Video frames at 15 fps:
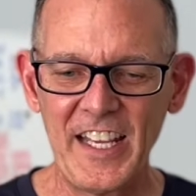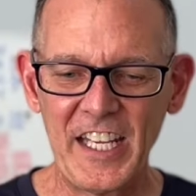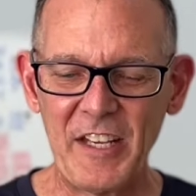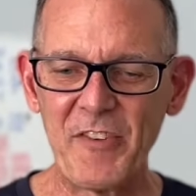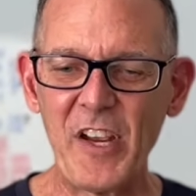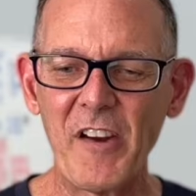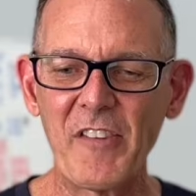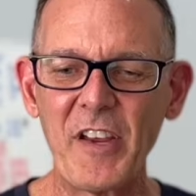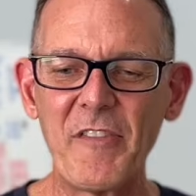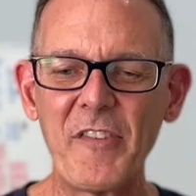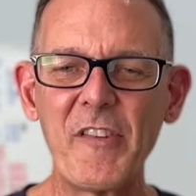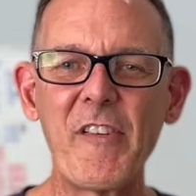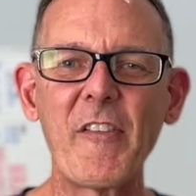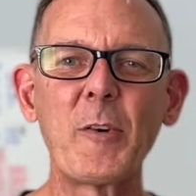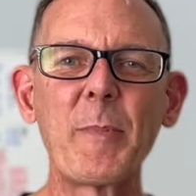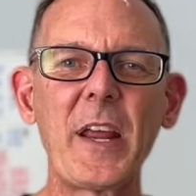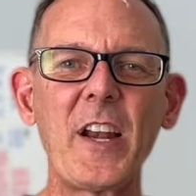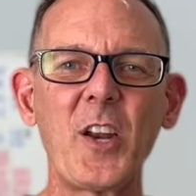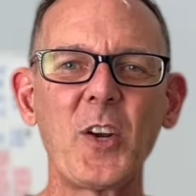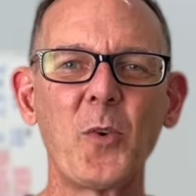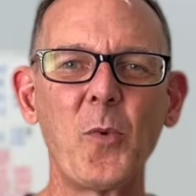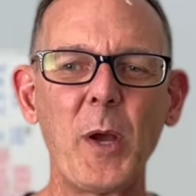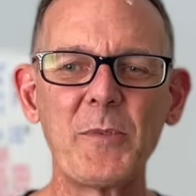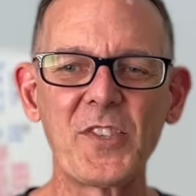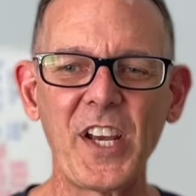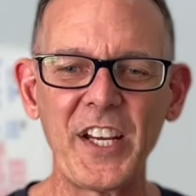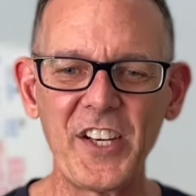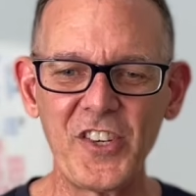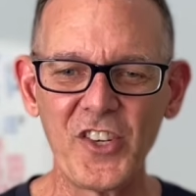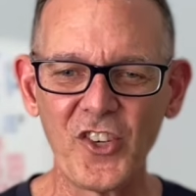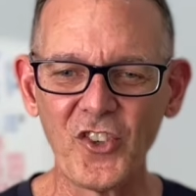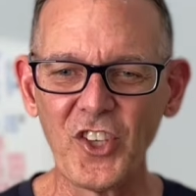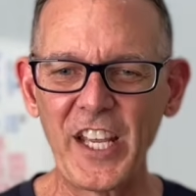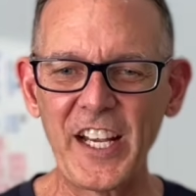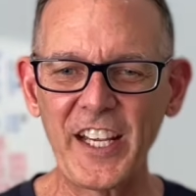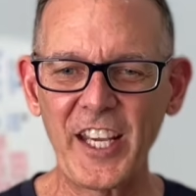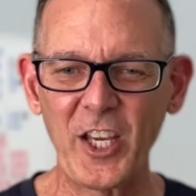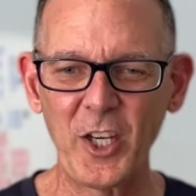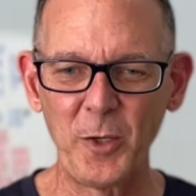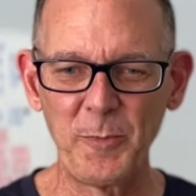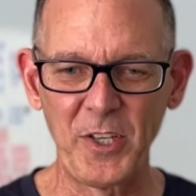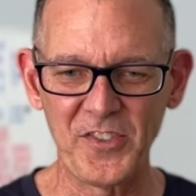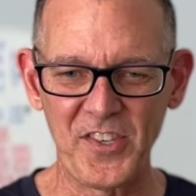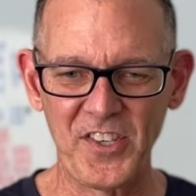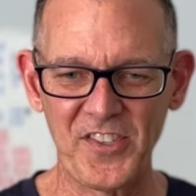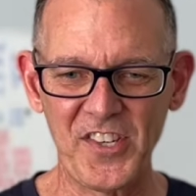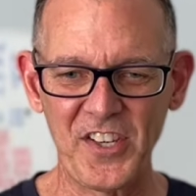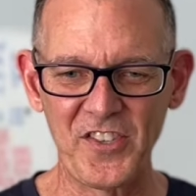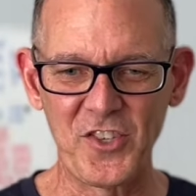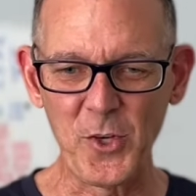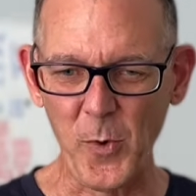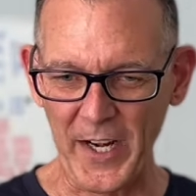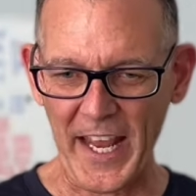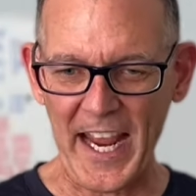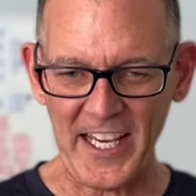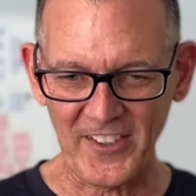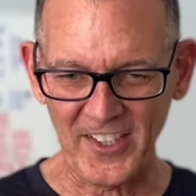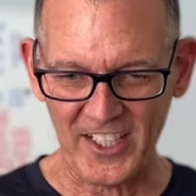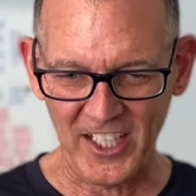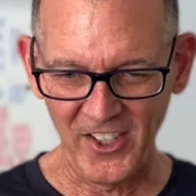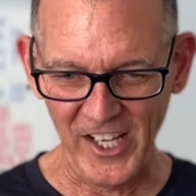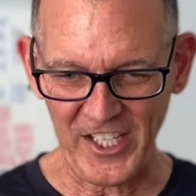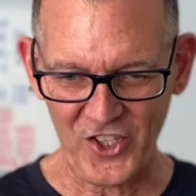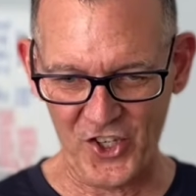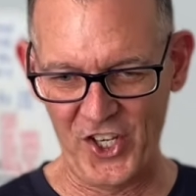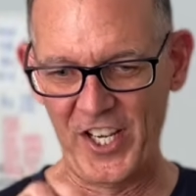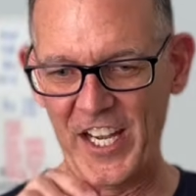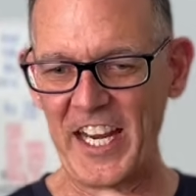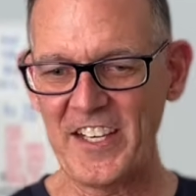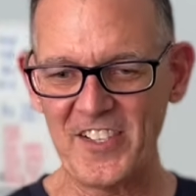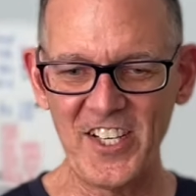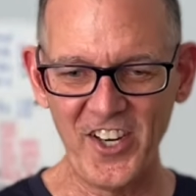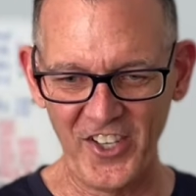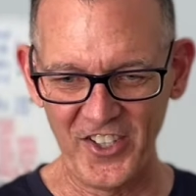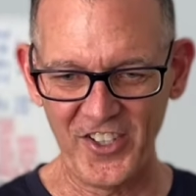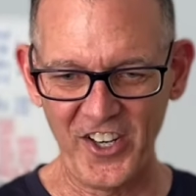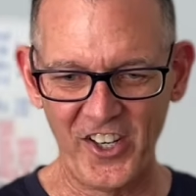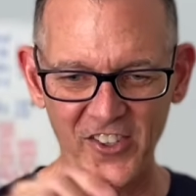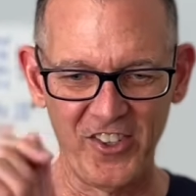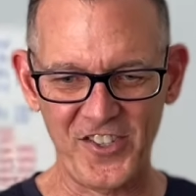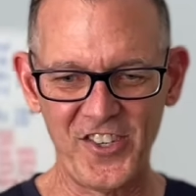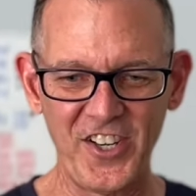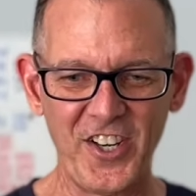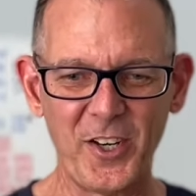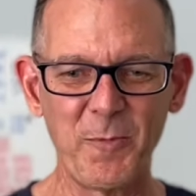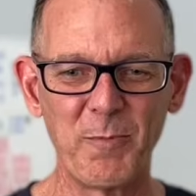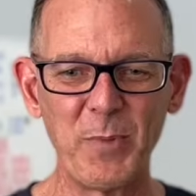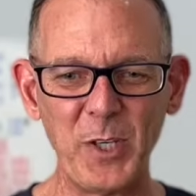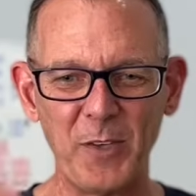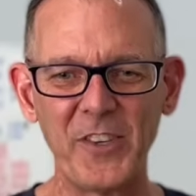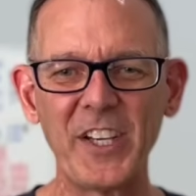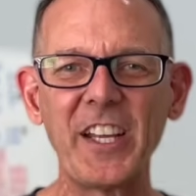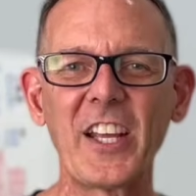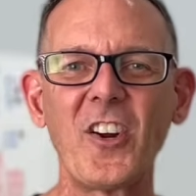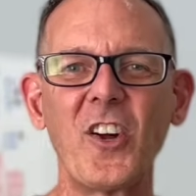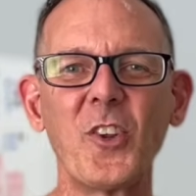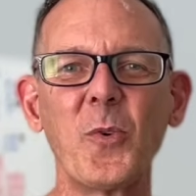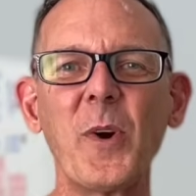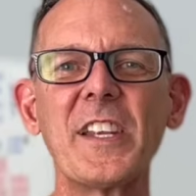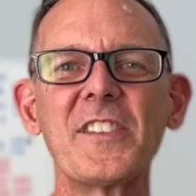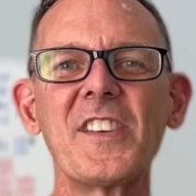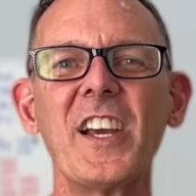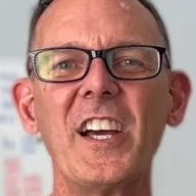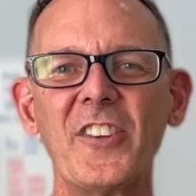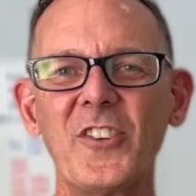If you've ever been on a website and you're looking at kettlebells and it says, do you want to add the collection, $1,800, boom, you can get all the weights.